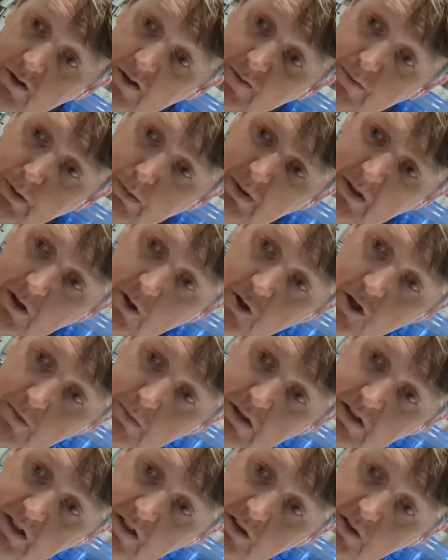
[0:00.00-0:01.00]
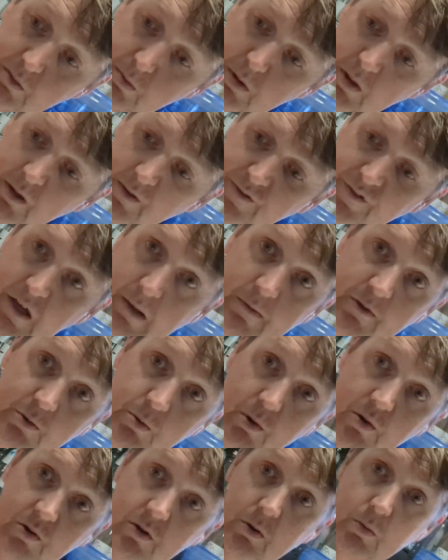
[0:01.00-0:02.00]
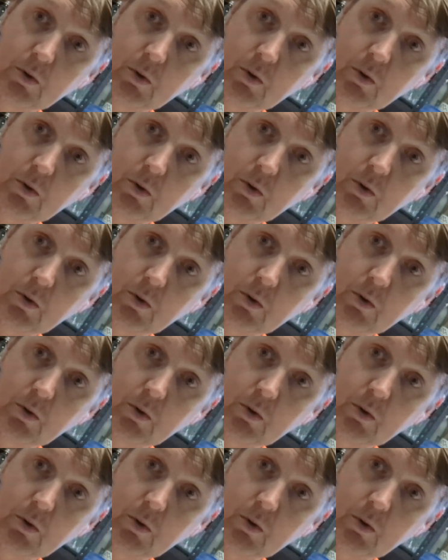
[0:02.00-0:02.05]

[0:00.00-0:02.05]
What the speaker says: You've probably heard about this. It's one of the famous waters in the